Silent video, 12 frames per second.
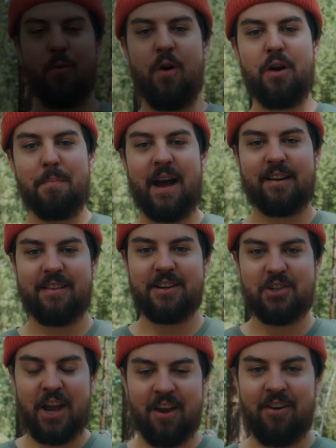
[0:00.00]
Welcome back to the
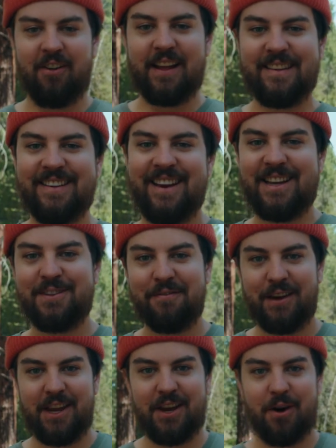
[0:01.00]
channel. In today's
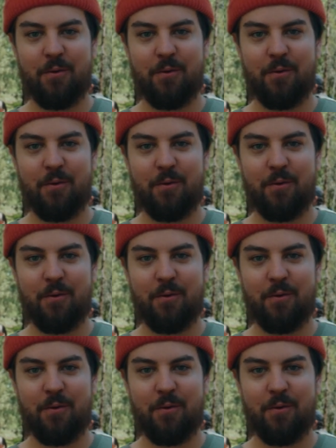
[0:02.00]
video,